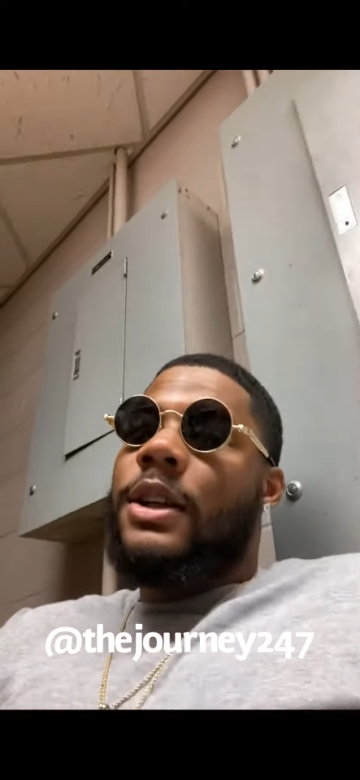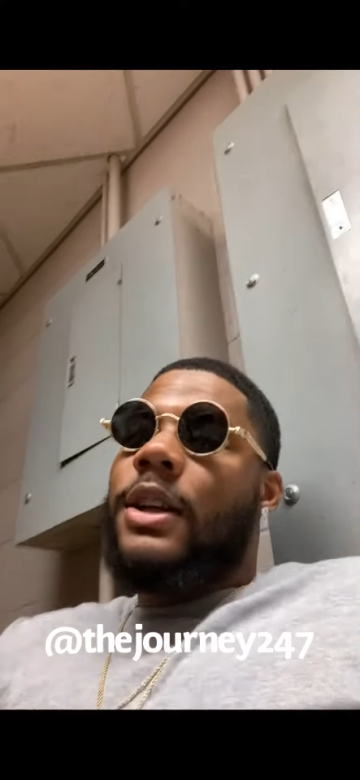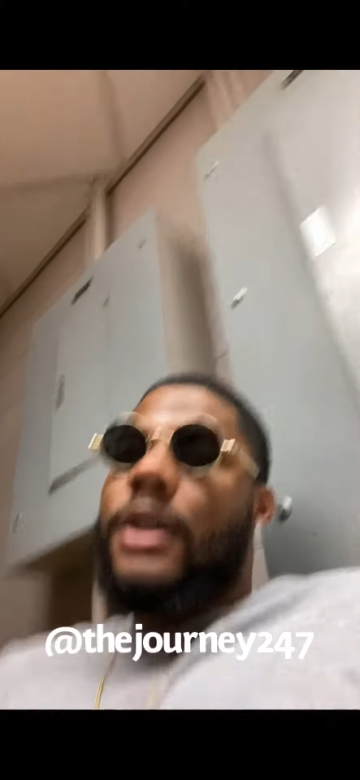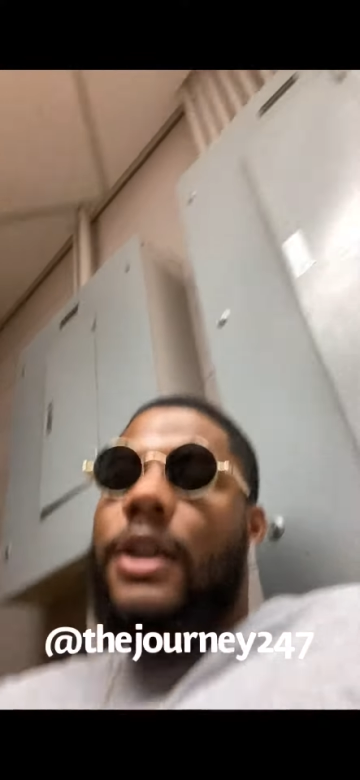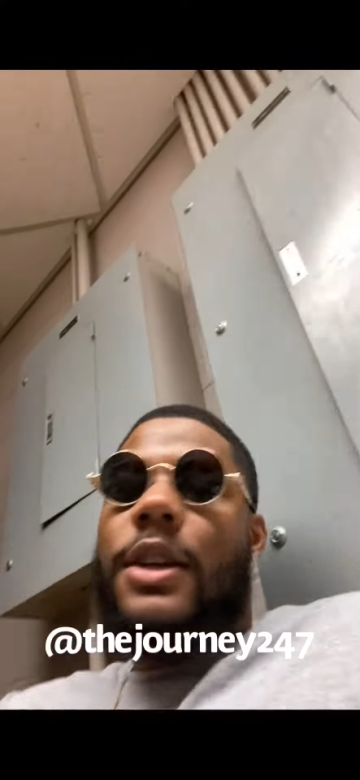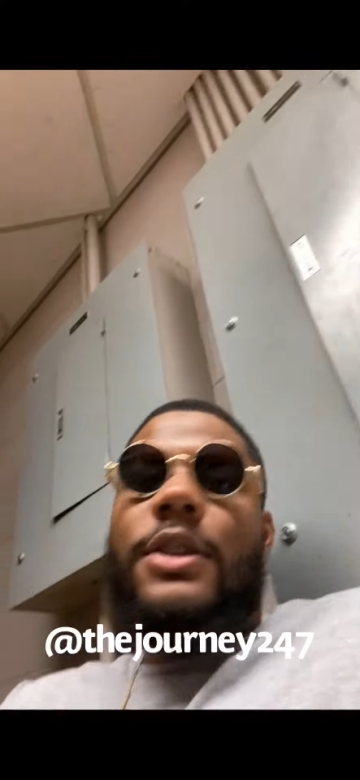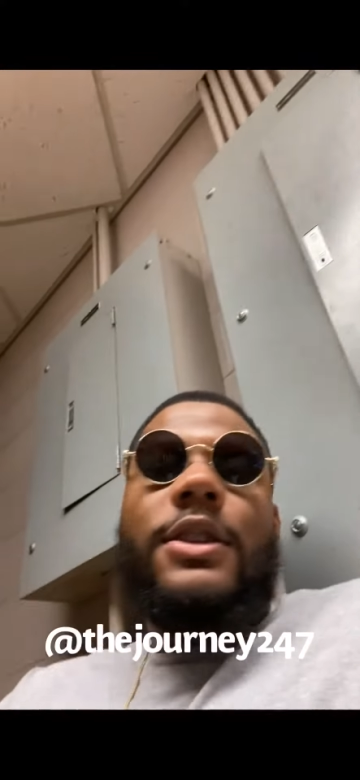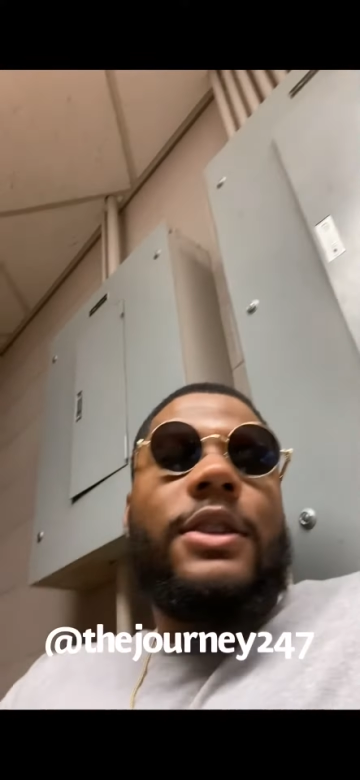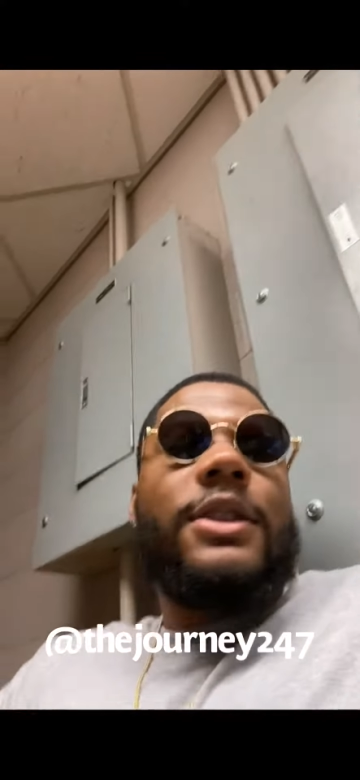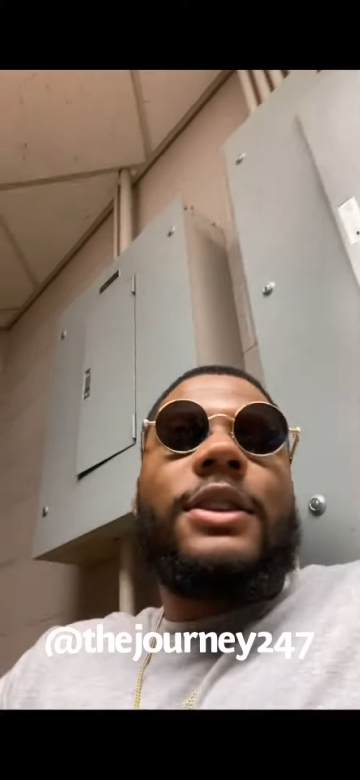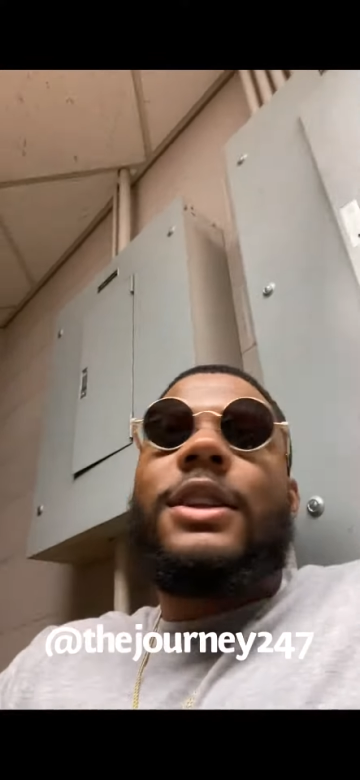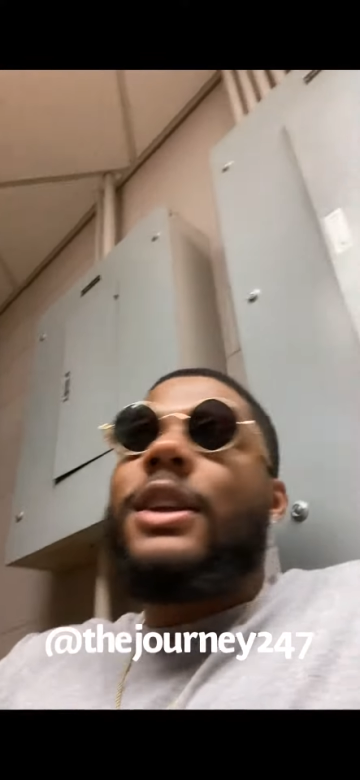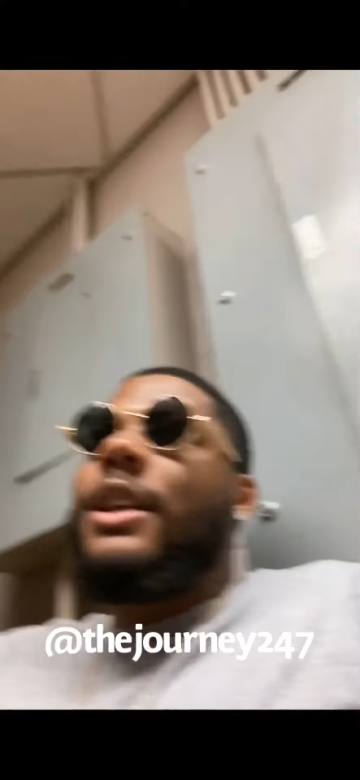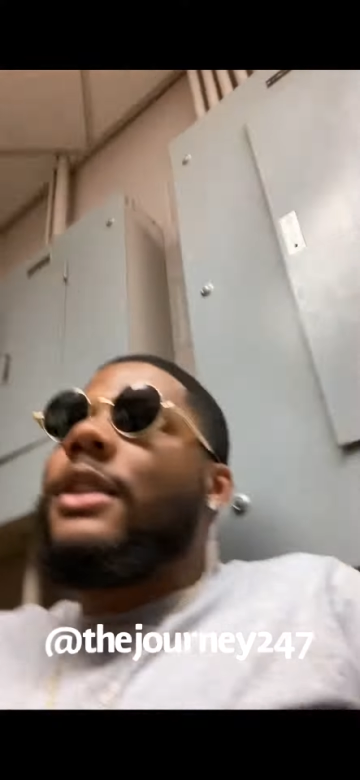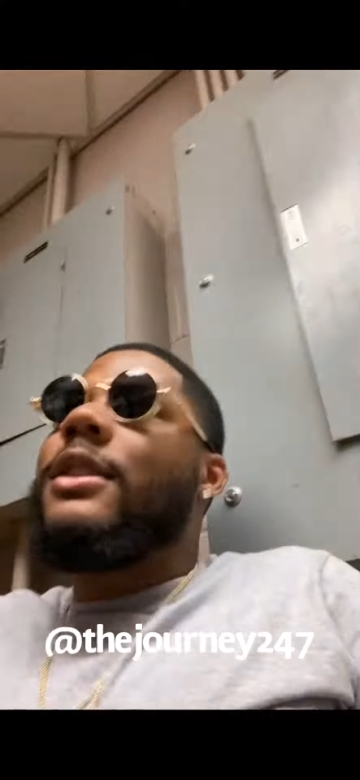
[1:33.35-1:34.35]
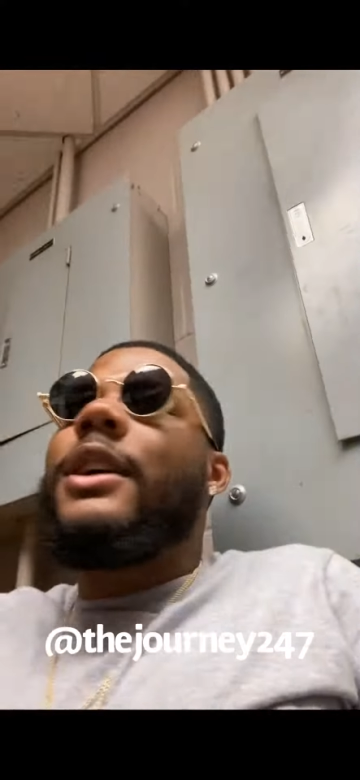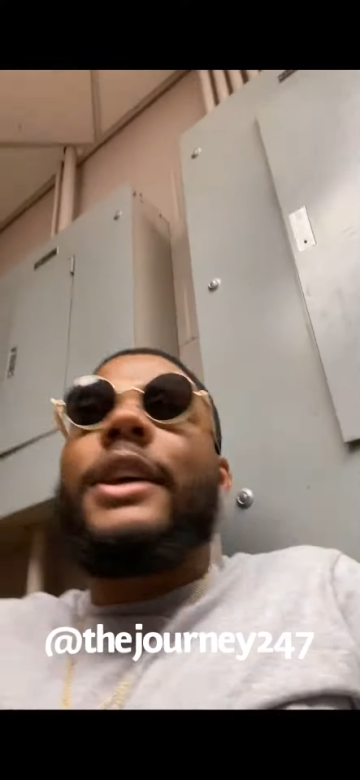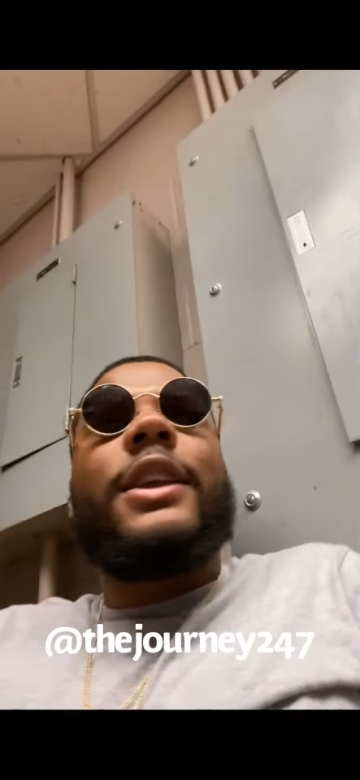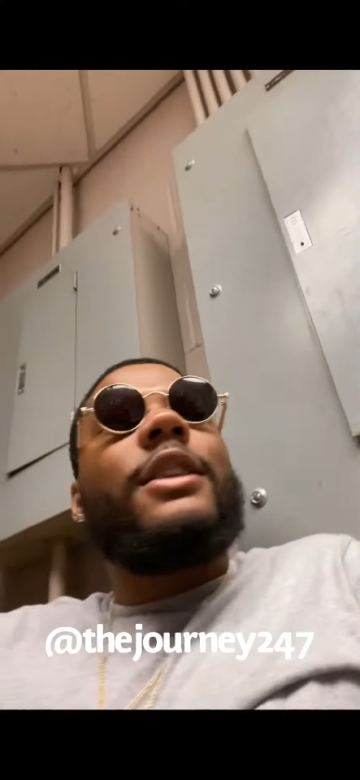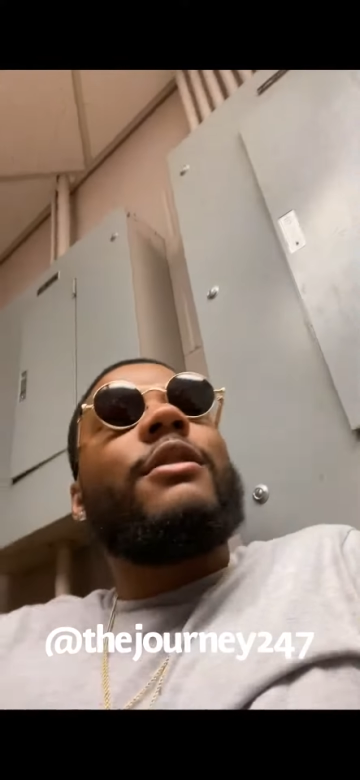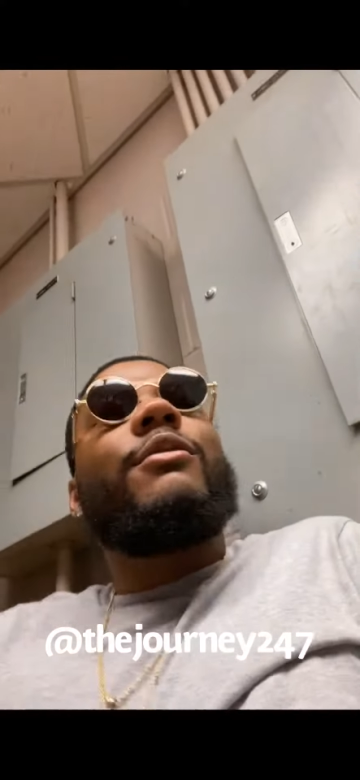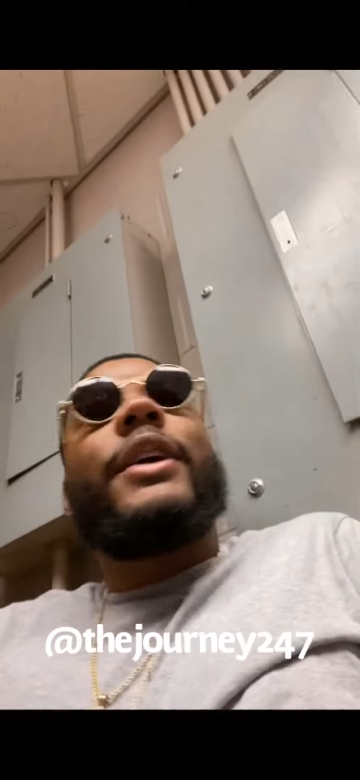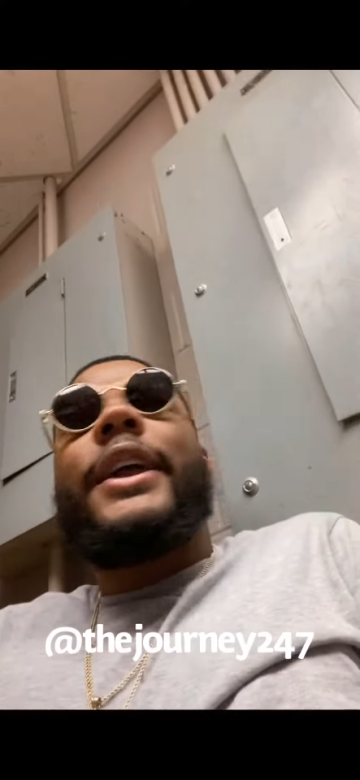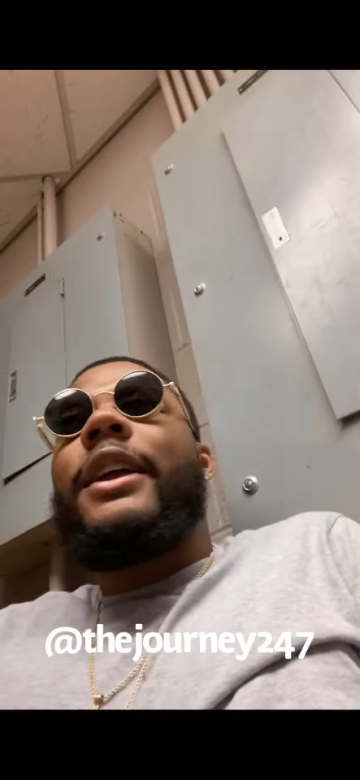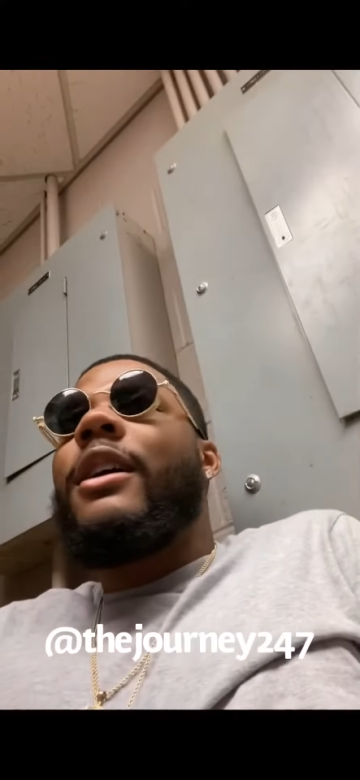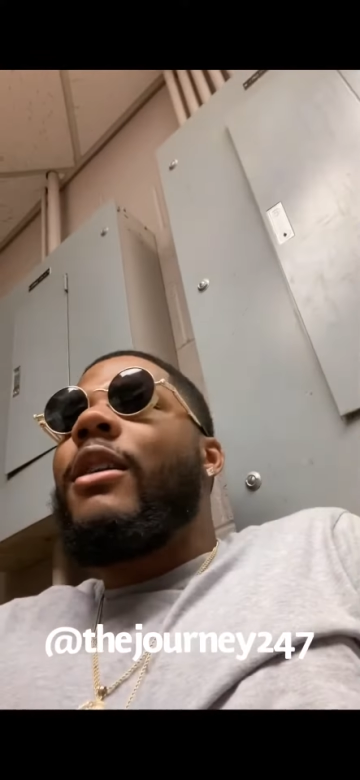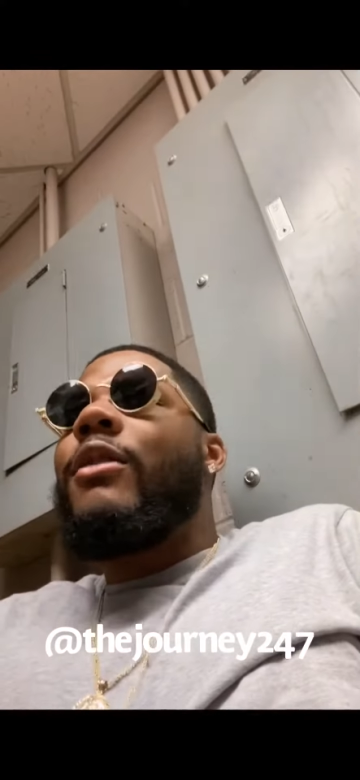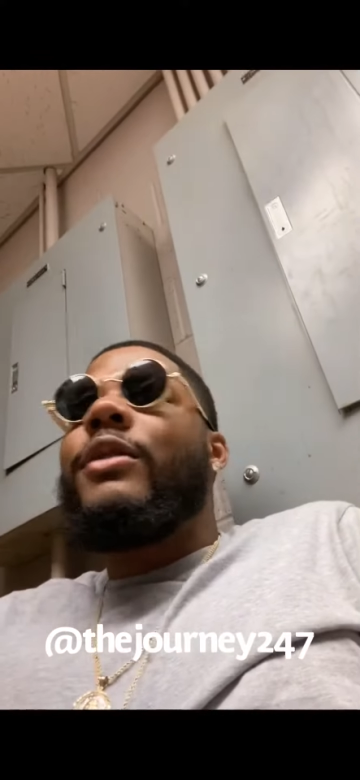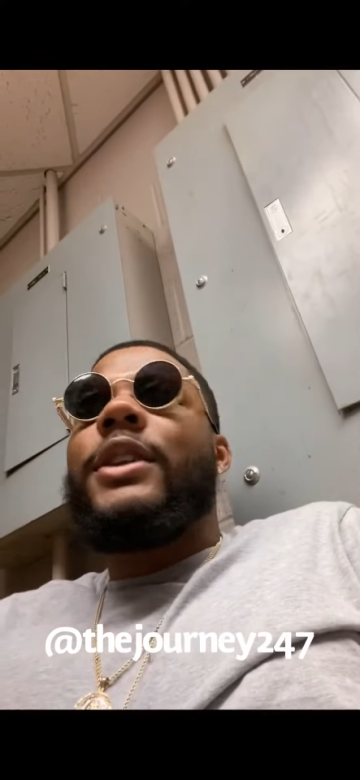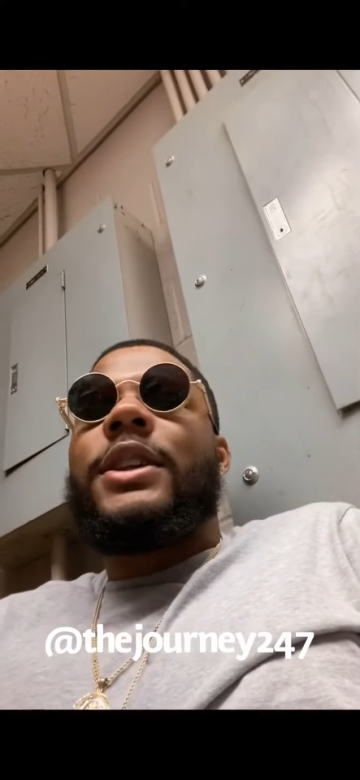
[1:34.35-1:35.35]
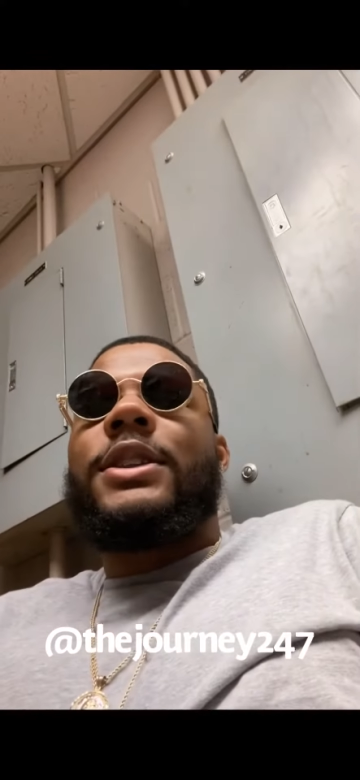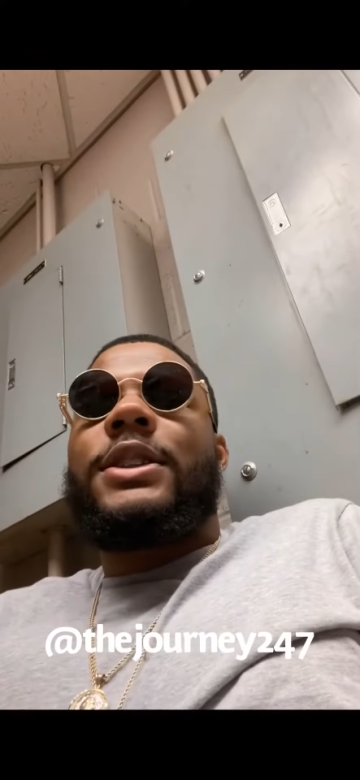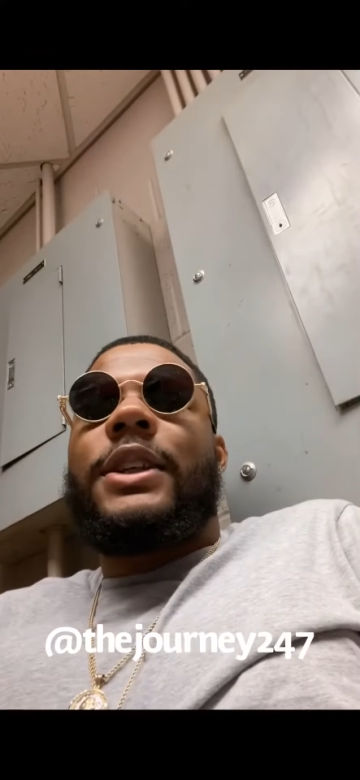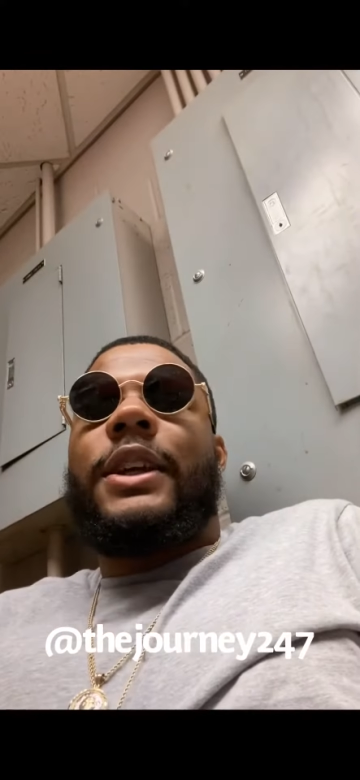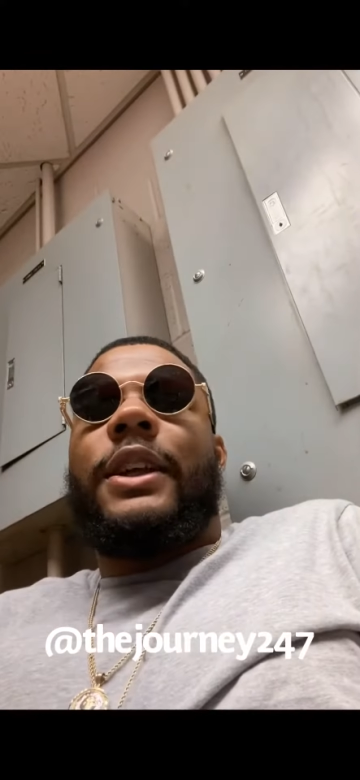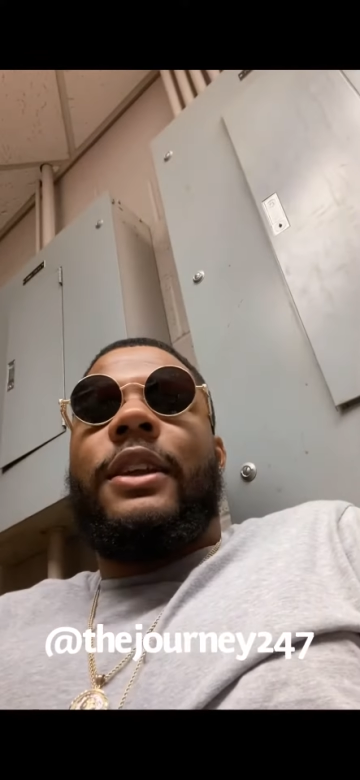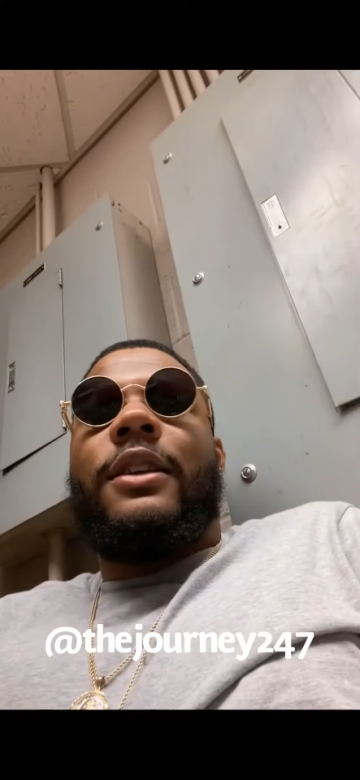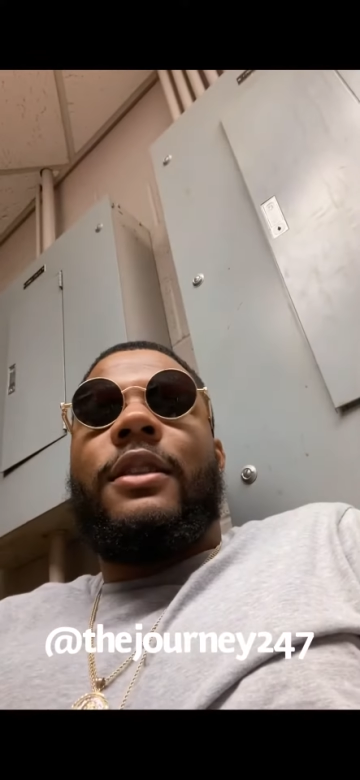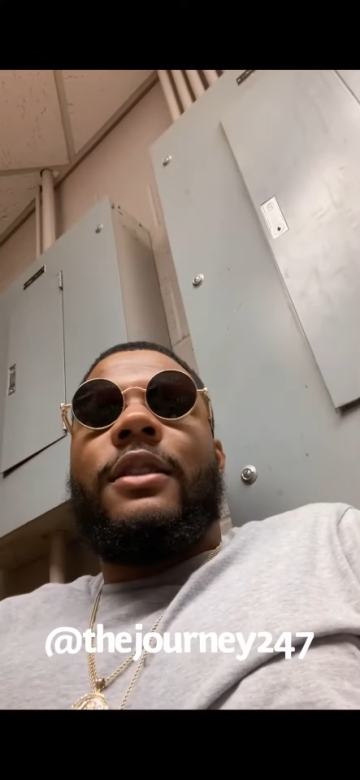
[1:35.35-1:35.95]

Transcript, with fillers: Cause th- look at the way he holding the shit.